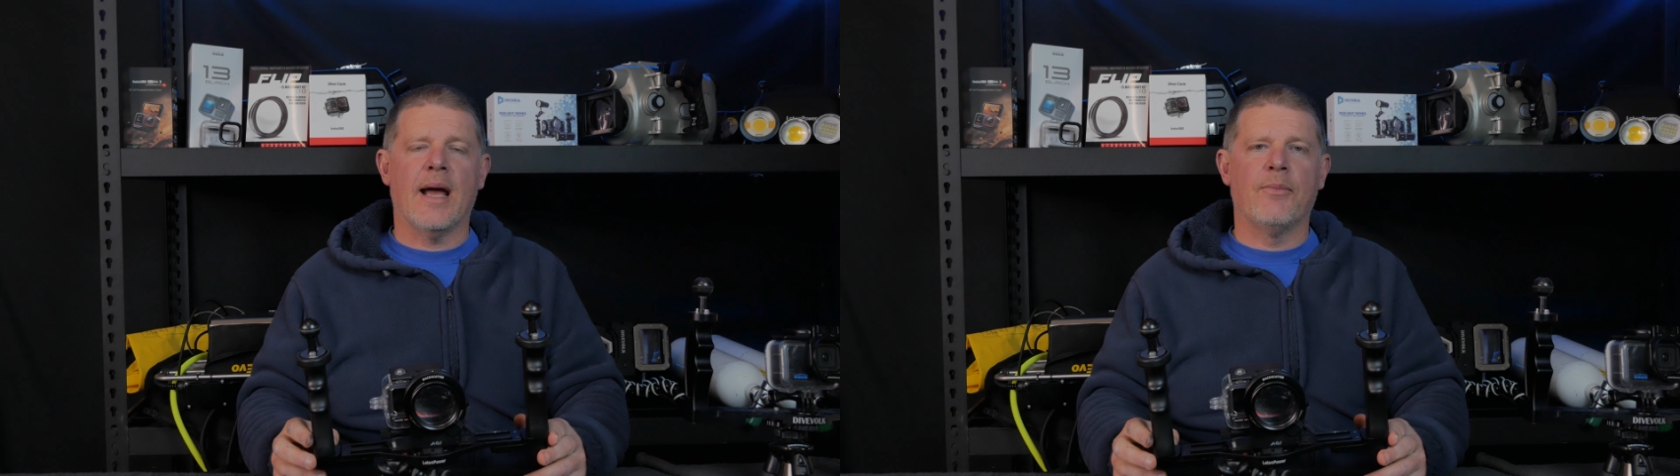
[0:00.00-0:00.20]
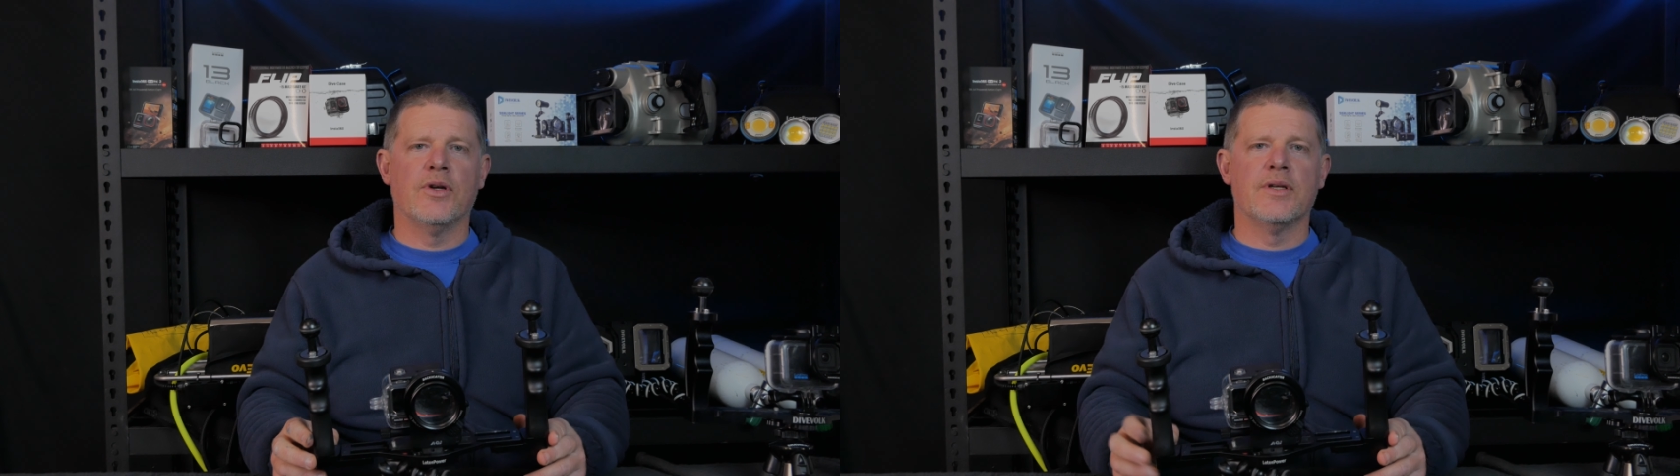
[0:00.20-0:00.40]

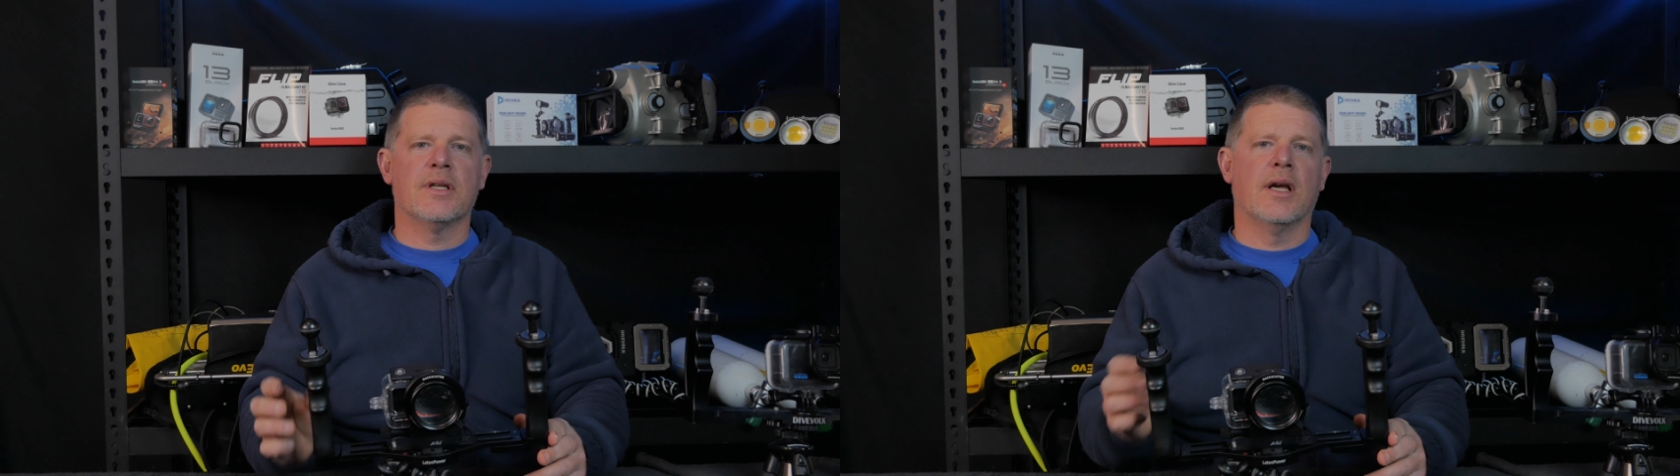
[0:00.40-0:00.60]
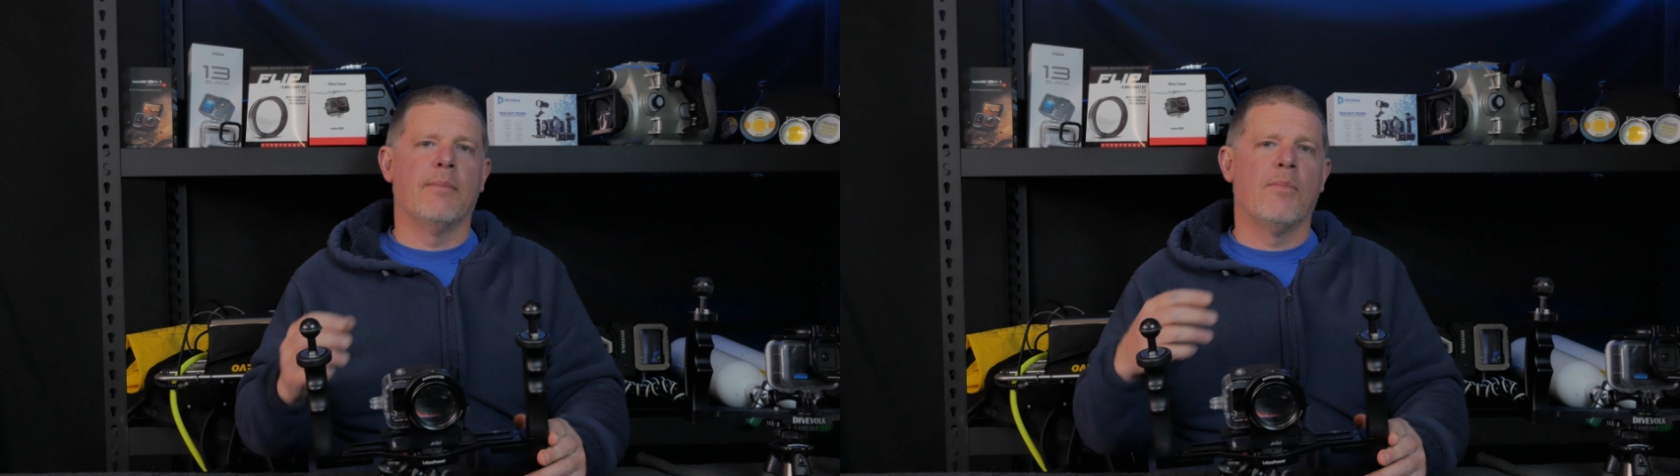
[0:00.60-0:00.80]

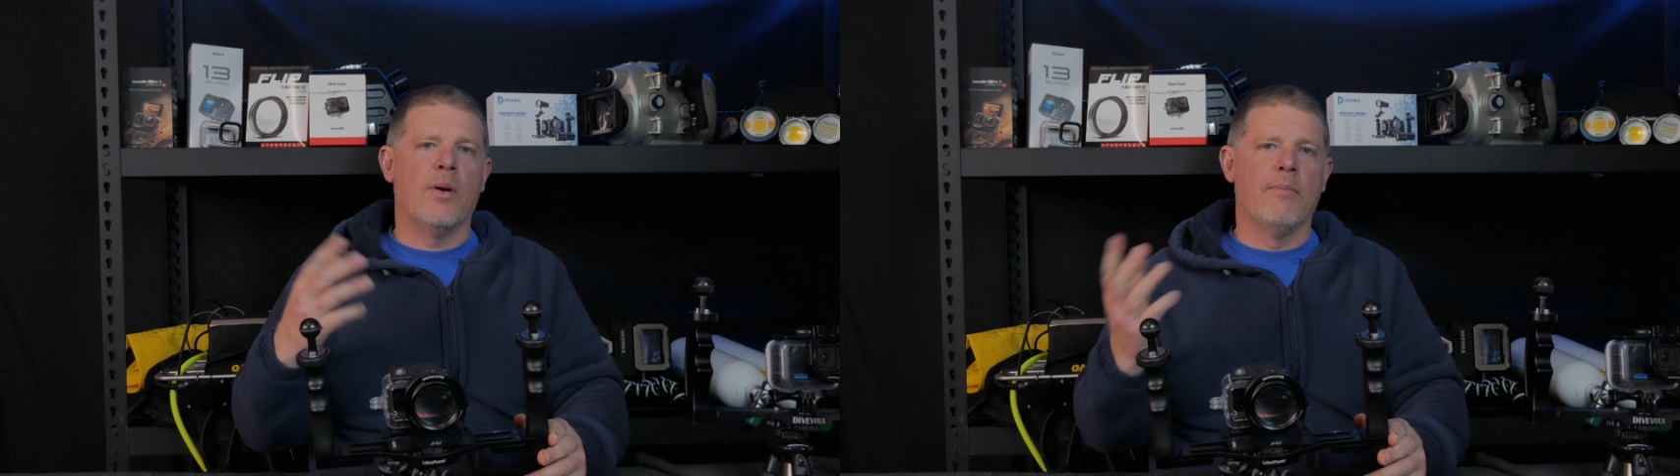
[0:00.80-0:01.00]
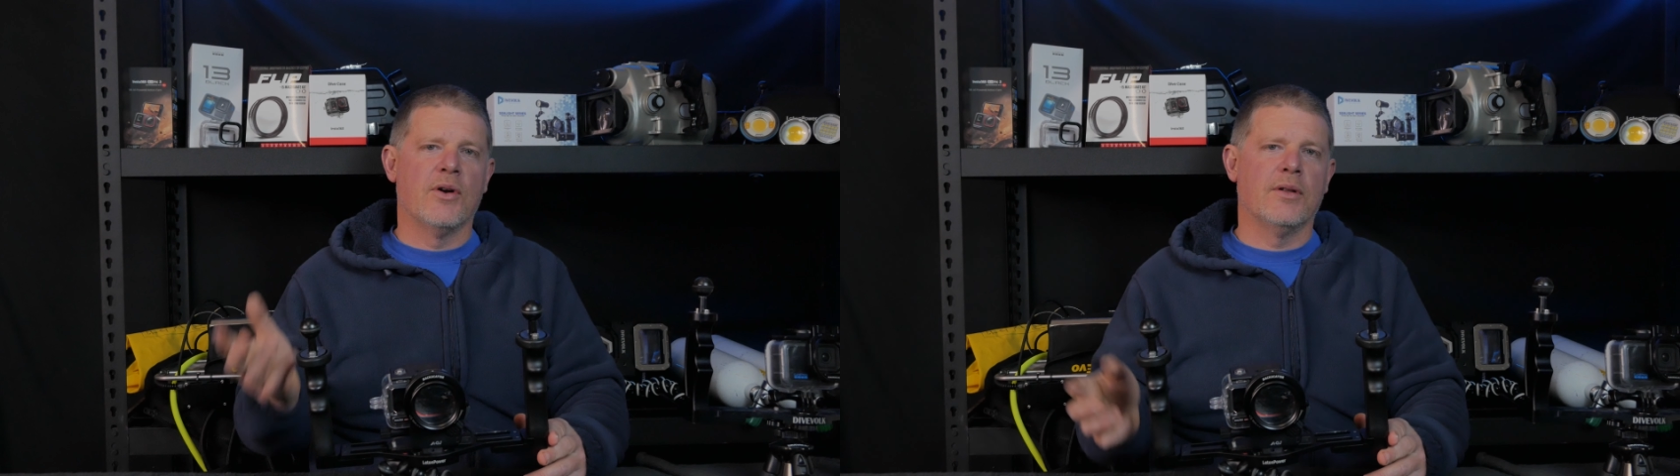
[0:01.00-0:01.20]
cameras and
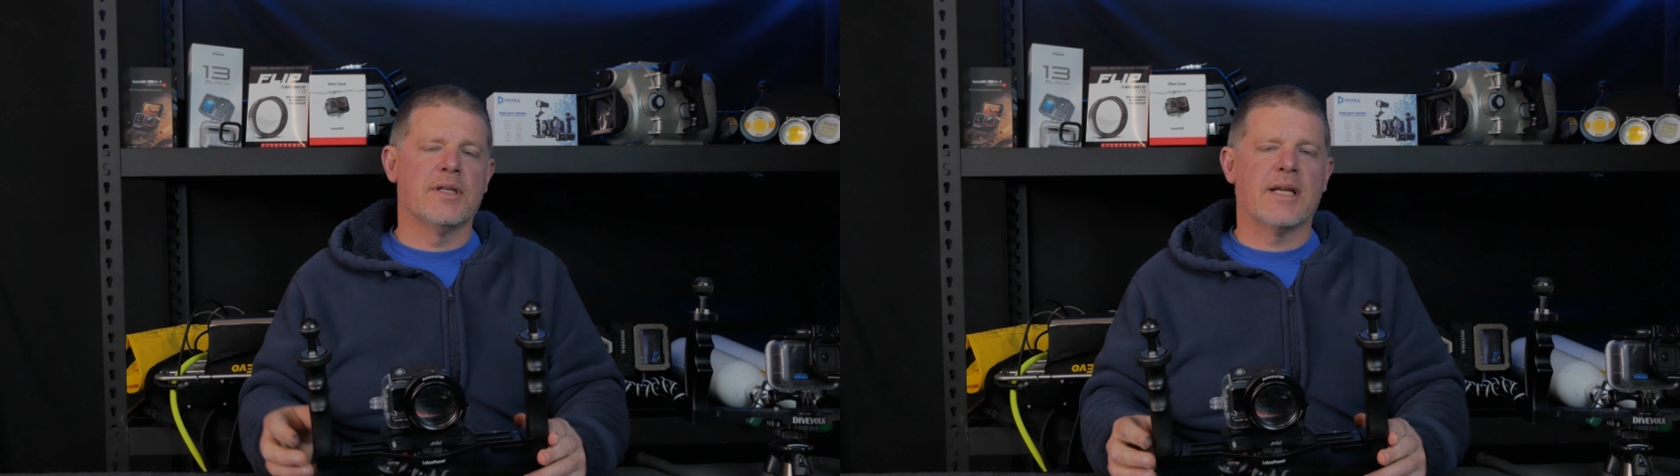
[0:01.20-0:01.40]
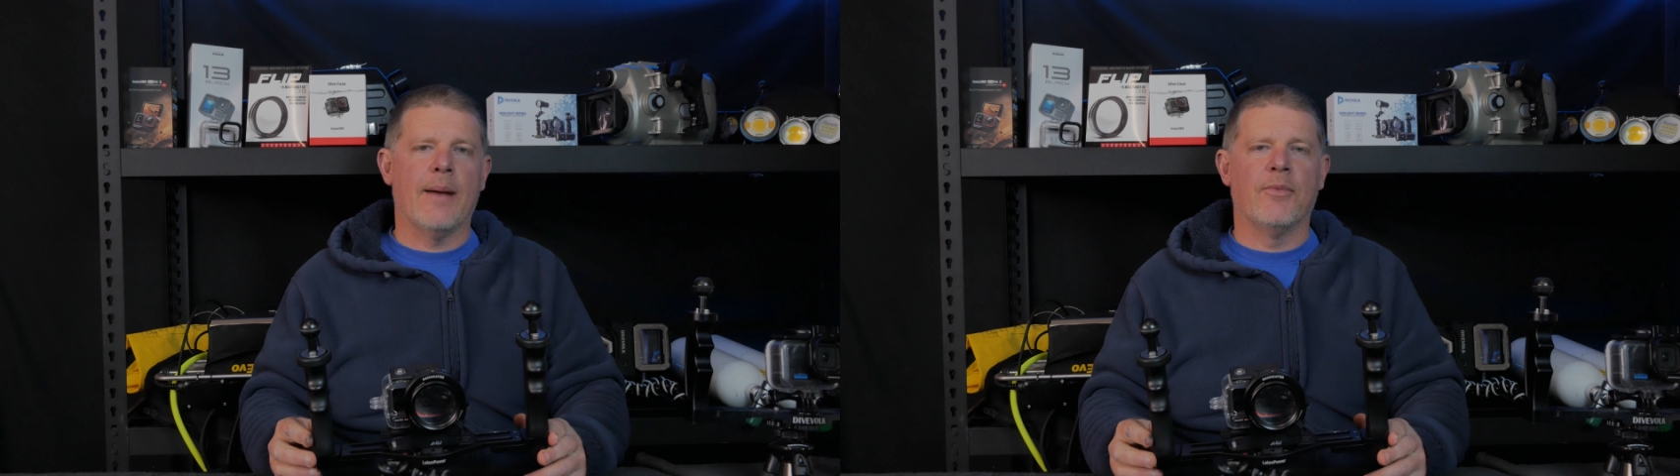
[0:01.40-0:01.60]

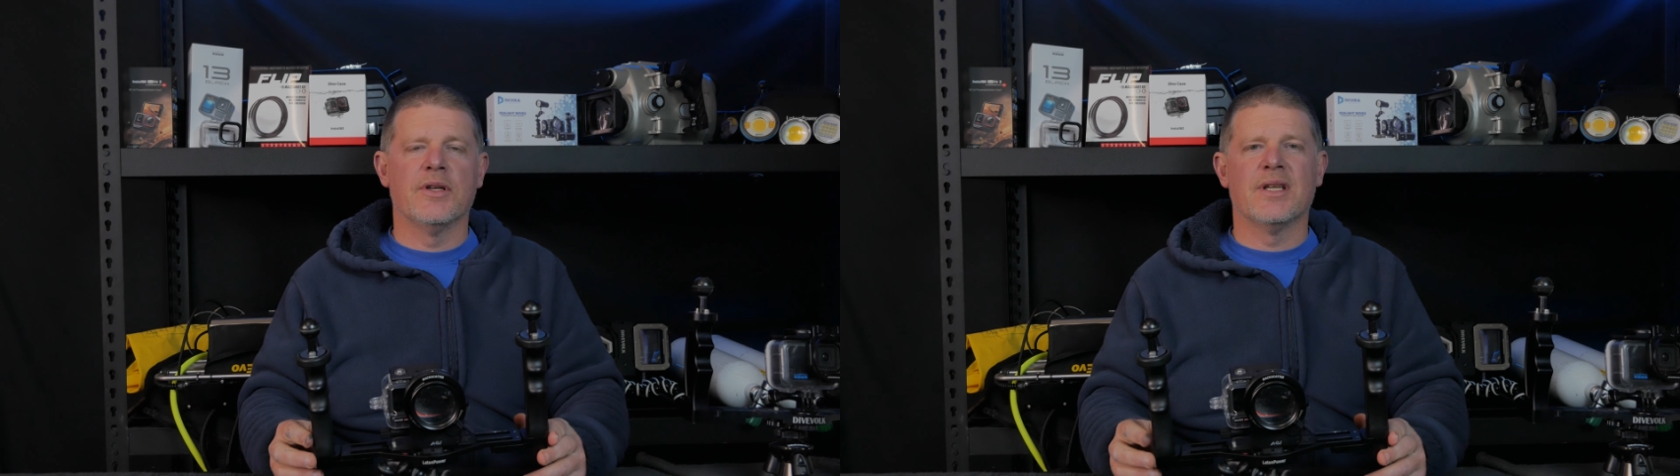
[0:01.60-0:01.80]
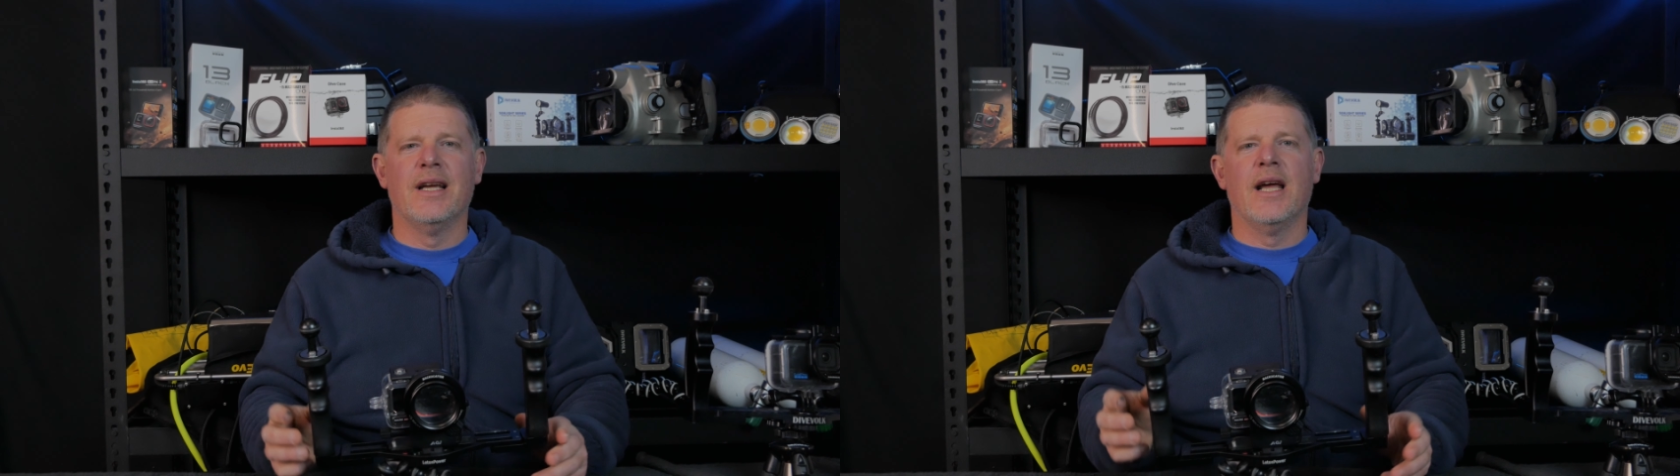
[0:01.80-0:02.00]
mirrorless
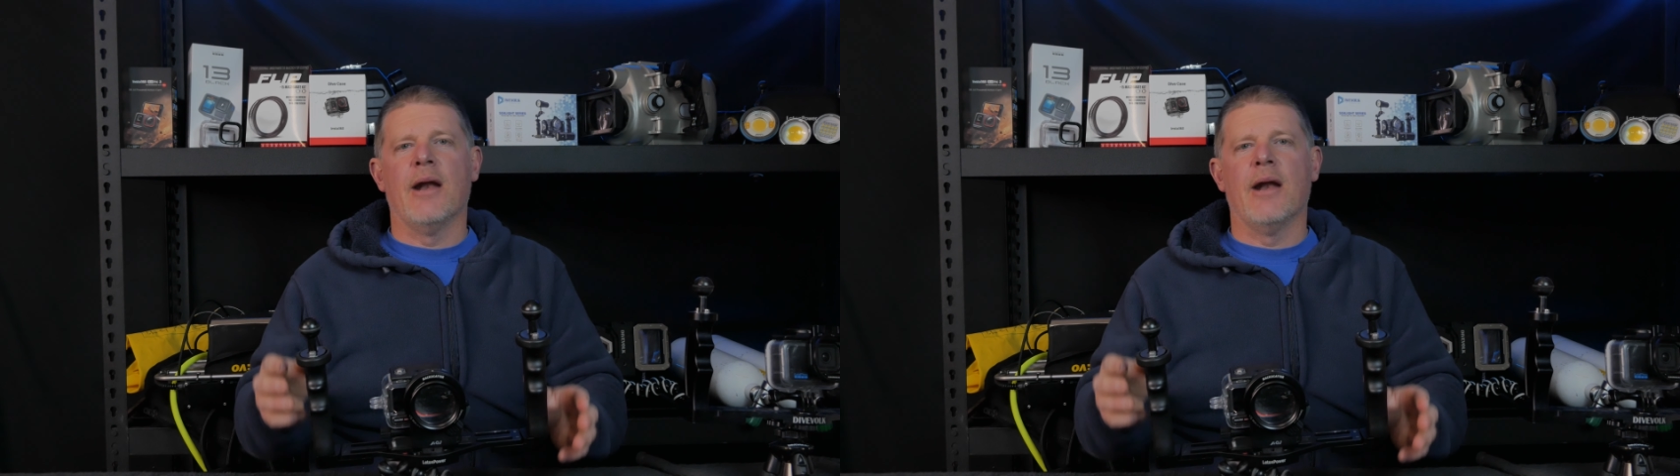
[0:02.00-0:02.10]
cameras,